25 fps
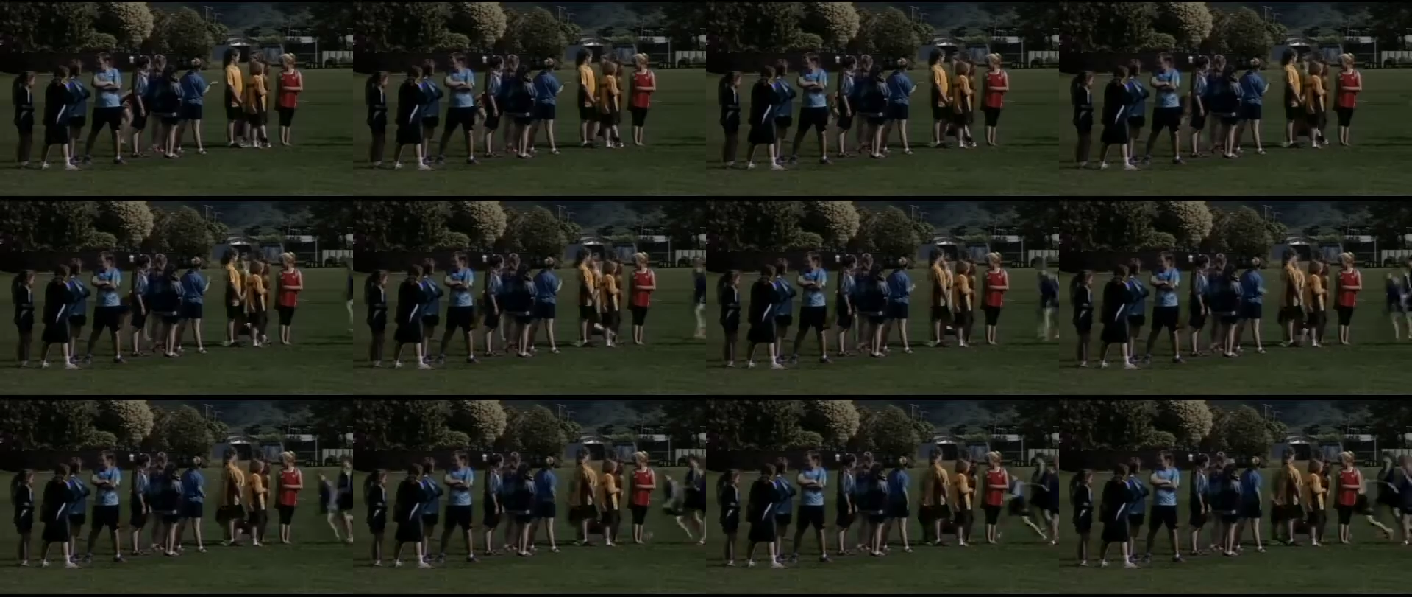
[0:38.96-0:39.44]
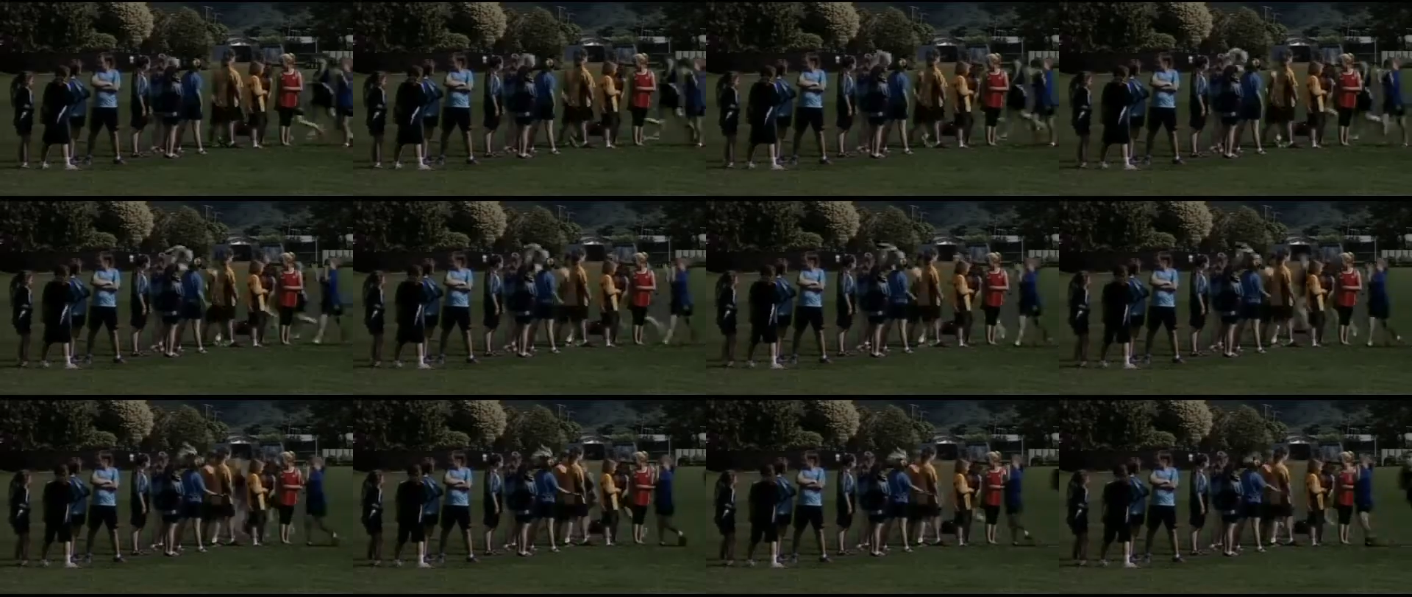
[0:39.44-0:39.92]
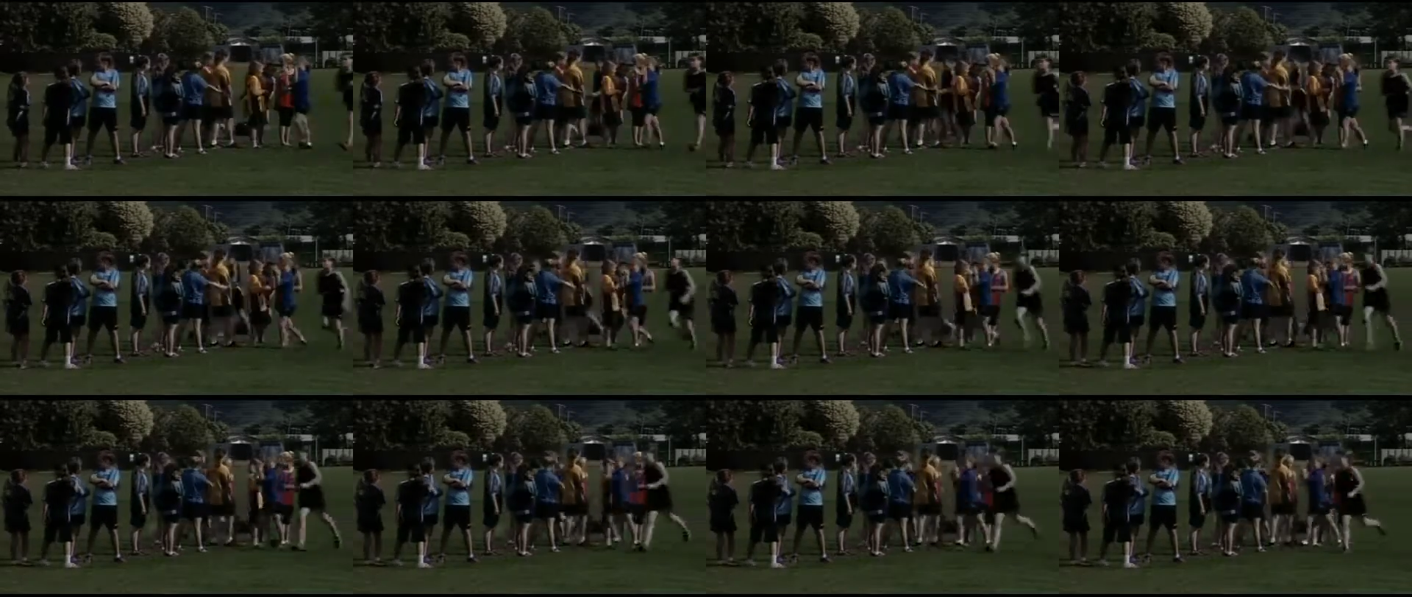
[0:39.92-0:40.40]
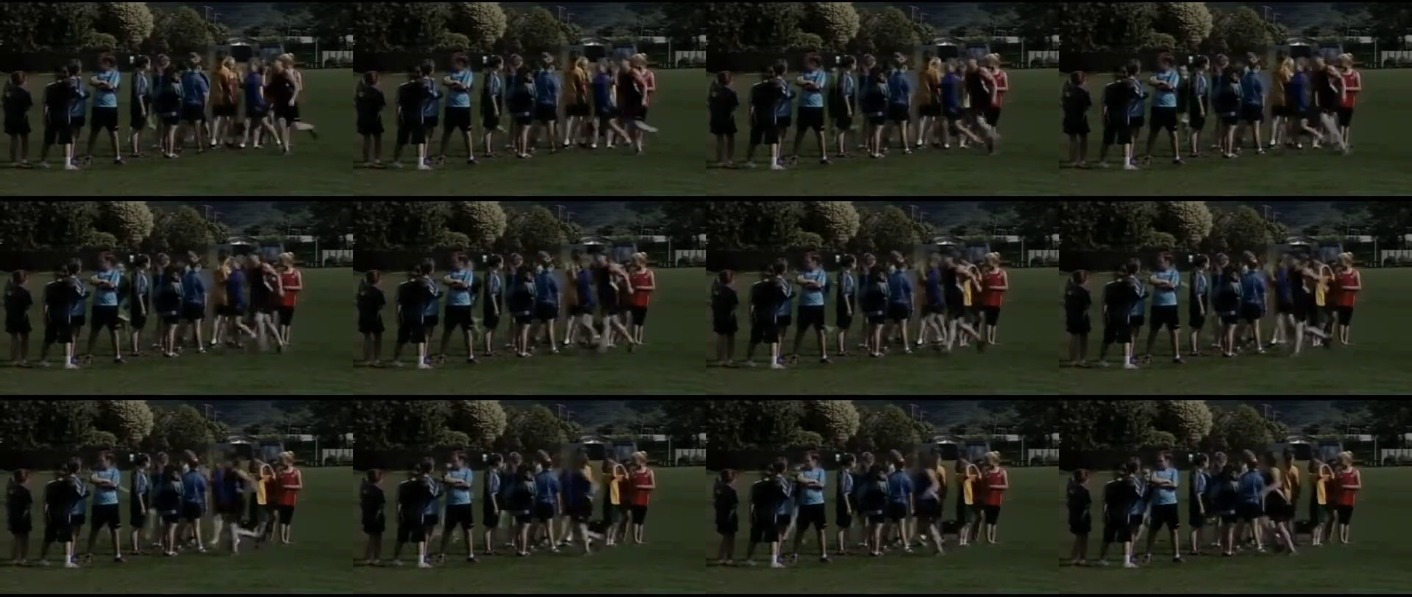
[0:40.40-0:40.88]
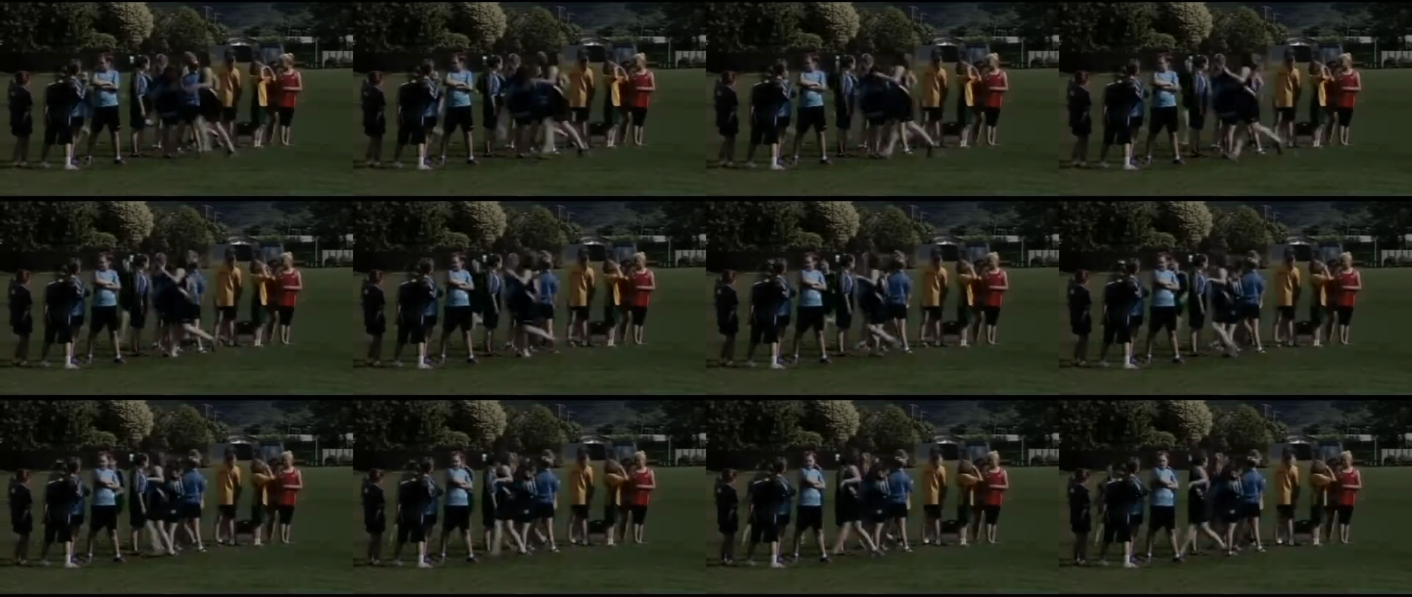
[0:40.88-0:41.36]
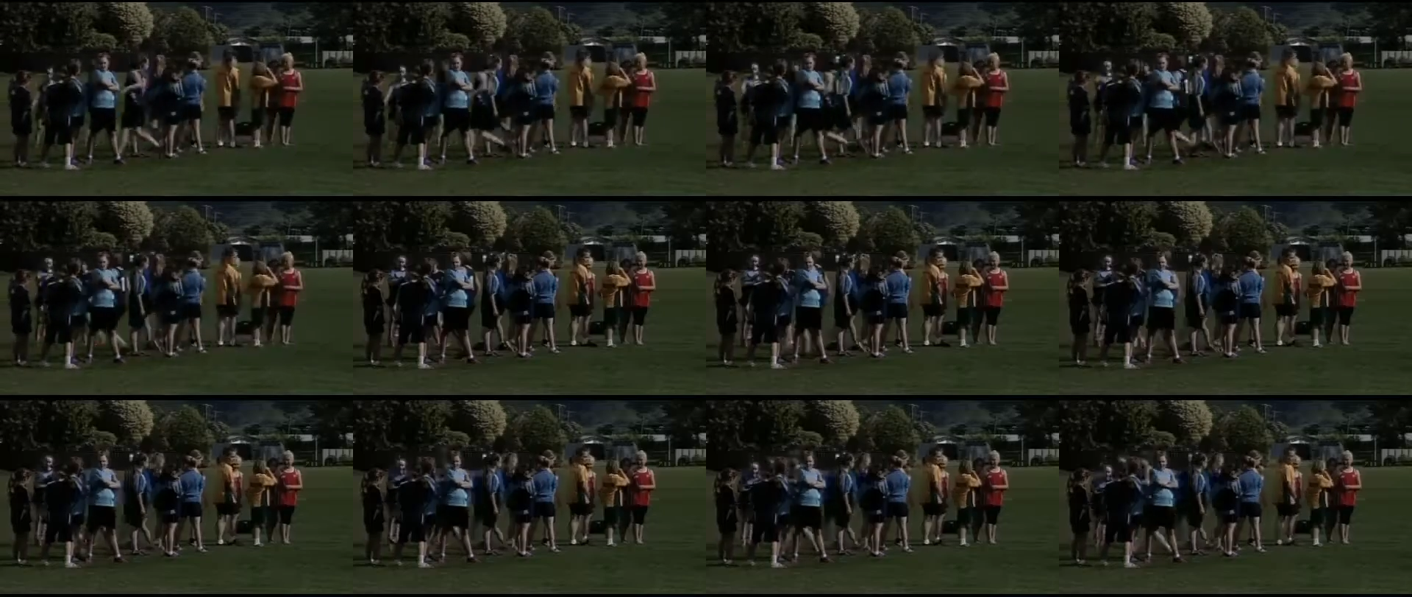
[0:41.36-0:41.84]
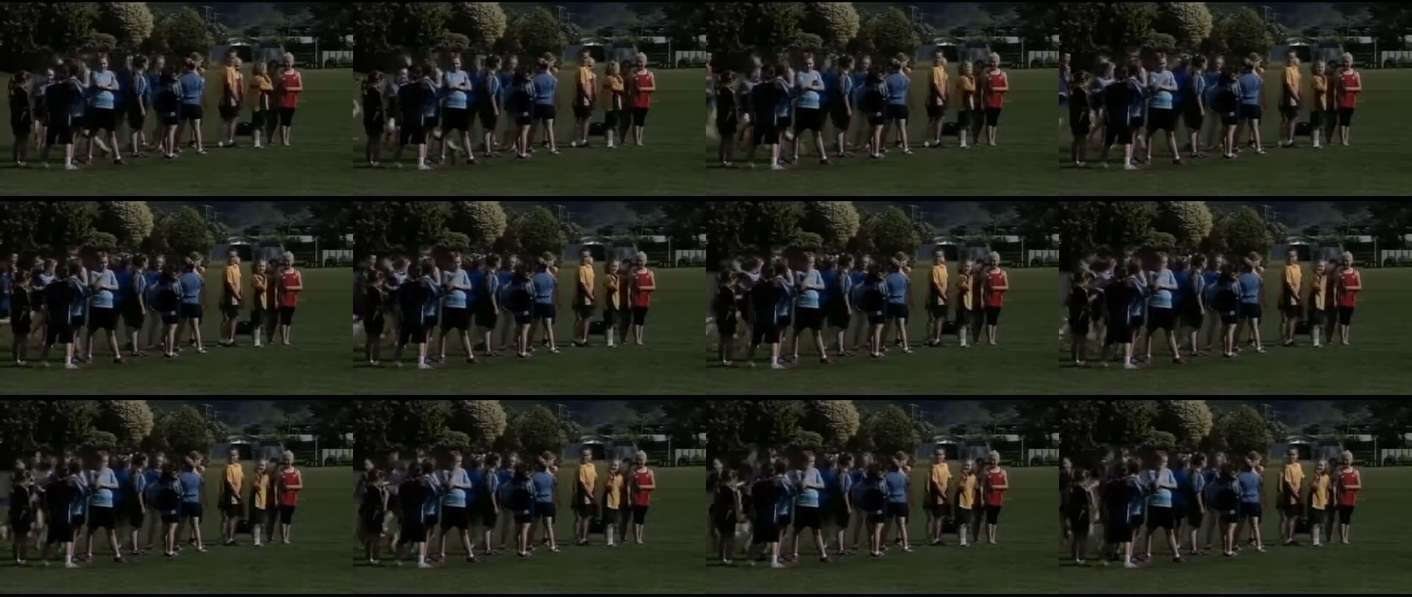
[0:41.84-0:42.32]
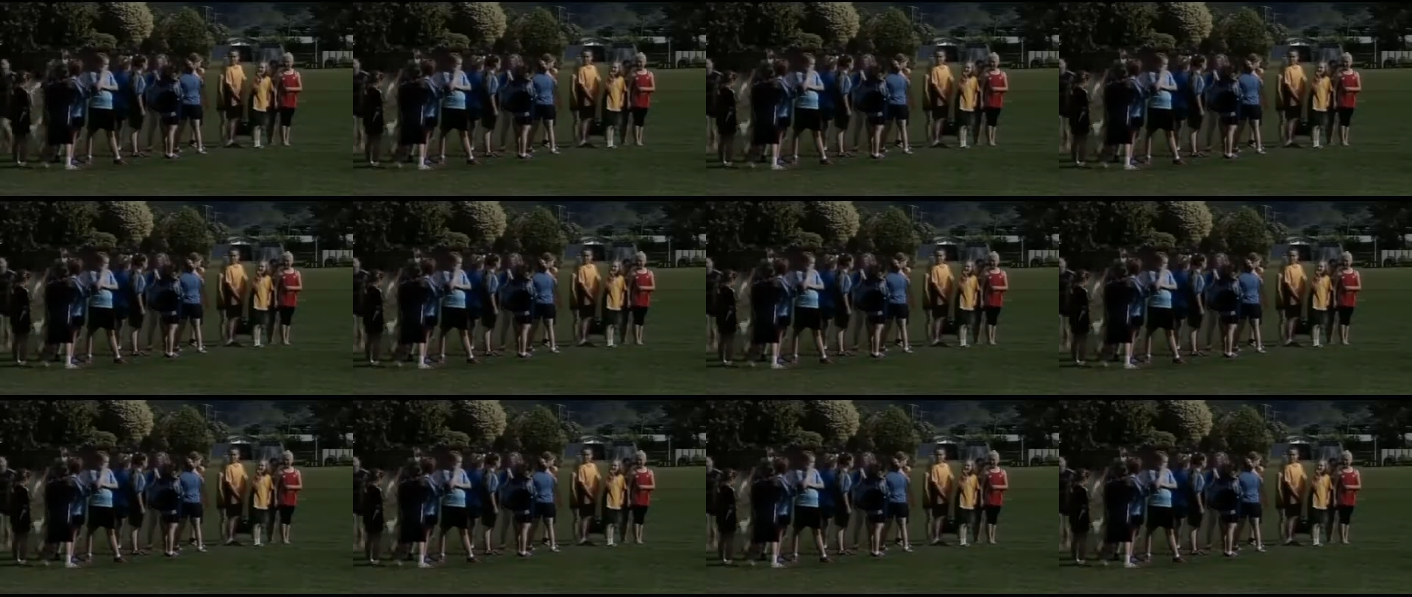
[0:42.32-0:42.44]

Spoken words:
(no speaker visible)